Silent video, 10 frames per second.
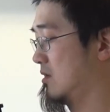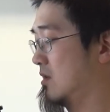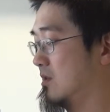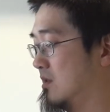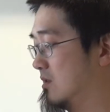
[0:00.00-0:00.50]

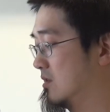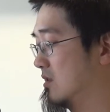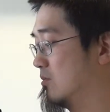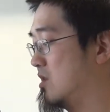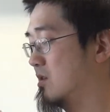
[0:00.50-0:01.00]
like this,
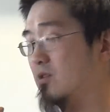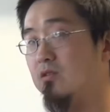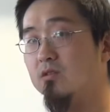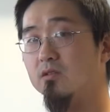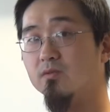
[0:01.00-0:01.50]
the
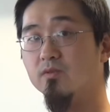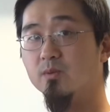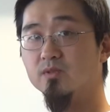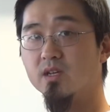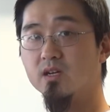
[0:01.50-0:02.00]
monitor
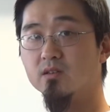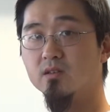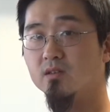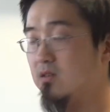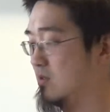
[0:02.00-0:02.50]
flips out,
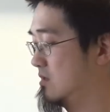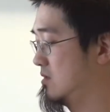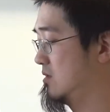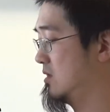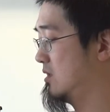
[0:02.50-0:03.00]

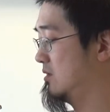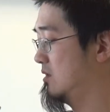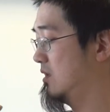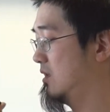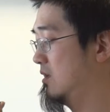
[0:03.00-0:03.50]

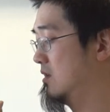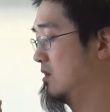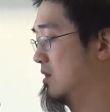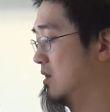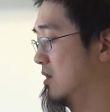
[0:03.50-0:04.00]
LCD,
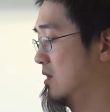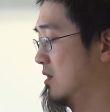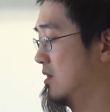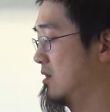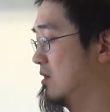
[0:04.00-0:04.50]

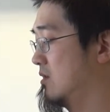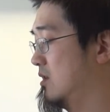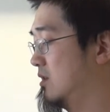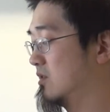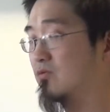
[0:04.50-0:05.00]

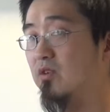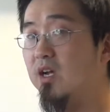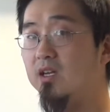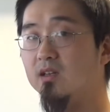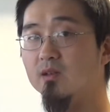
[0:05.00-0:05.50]
and it's
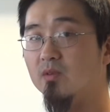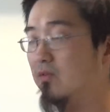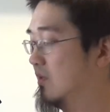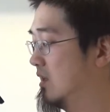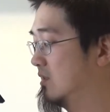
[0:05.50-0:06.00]
right in my
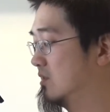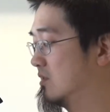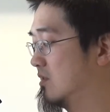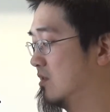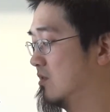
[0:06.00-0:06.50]
face,
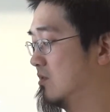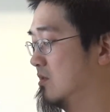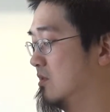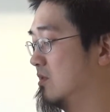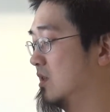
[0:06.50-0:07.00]
so
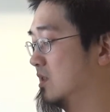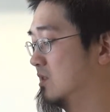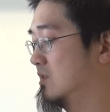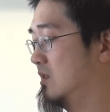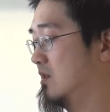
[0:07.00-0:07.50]
I can
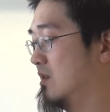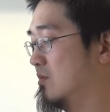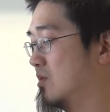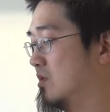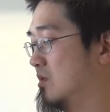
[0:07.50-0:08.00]
see it
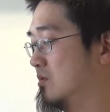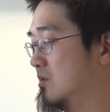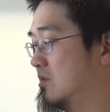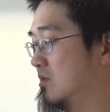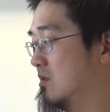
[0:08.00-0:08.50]
up
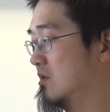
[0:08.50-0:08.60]
close